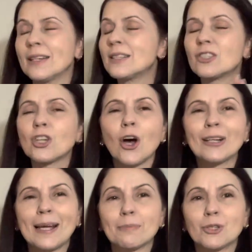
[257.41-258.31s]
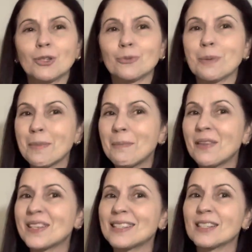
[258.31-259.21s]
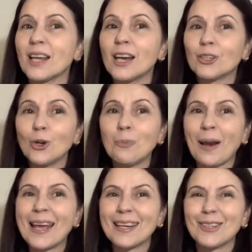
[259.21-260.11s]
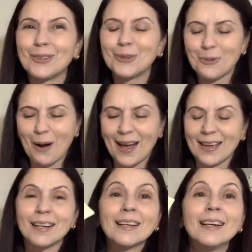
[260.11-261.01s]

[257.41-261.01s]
It's totally up to you. Remember, this is your blanket, your way.